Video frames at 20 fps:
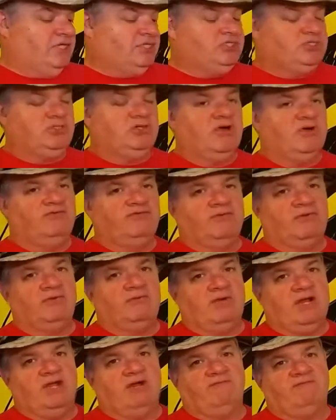they do go
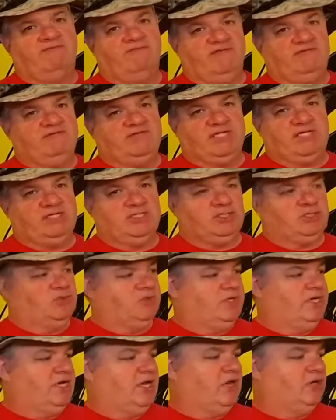for around $15 to
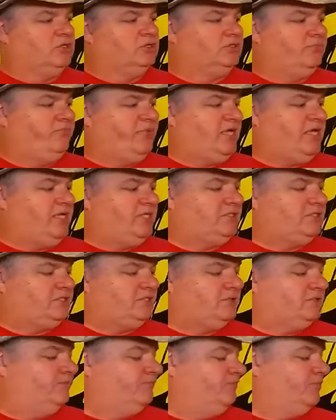$20 a piece.